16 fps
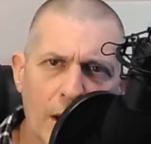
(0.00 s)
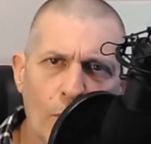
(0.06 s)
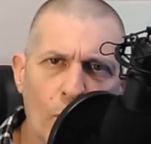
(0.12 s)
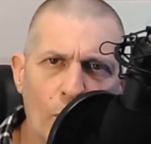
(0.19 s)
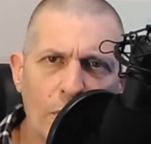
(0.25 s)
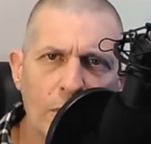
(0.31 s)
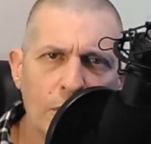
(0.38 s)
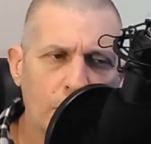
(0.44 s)
I
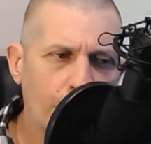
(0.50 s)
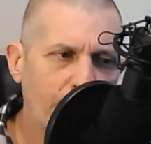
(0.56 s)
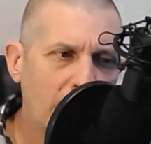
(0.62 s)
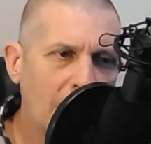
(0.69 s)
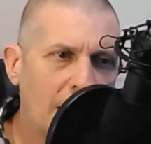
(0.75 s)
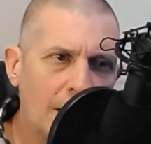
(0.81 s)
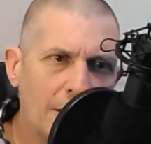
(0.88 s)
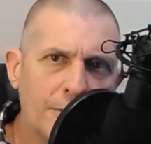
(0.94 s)
wanted to
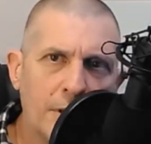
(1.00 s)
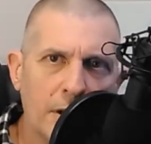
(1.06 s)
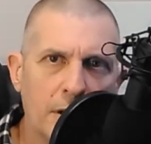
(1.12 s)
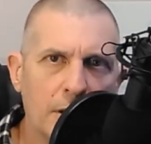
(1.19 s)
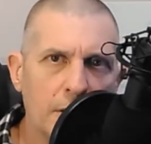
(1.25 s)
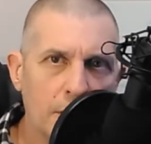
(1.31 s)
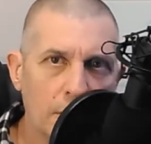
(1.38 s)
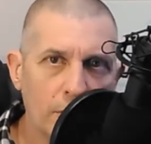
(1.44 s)
be out
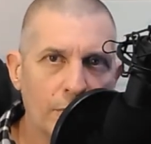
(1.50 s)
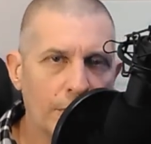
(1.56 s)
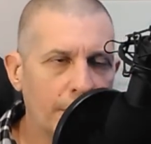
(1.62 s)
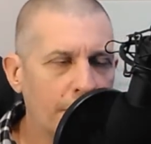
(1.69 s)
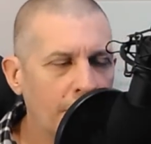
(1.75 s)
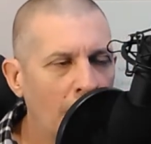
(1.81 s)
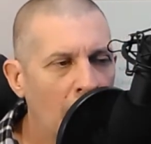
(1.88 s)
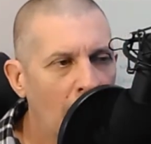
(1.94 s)
there
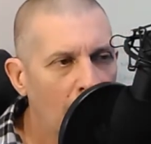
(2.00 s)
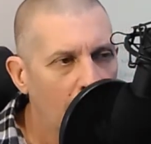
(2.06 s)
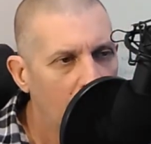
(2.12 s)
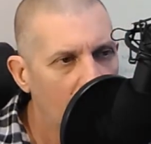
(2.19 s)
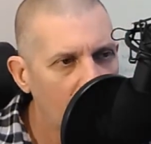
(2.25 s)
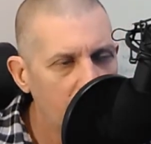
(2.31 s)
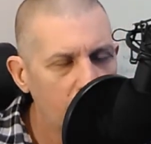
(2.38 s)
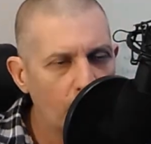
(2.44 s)
doing it,
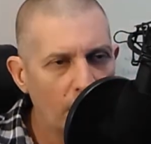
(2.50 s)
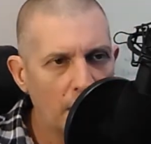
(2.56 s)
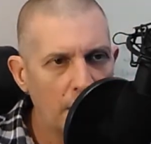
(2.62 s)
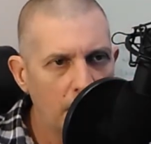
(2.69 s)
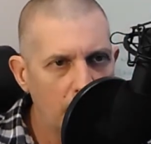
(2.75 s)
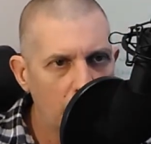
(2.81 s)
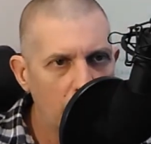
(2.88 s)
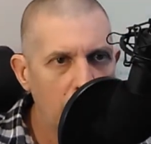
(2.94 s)
and that's what
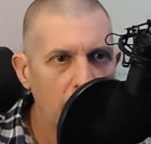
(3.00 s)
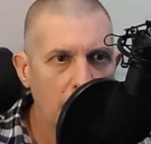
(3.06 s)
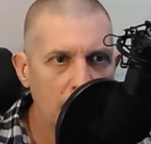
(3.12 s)
I did.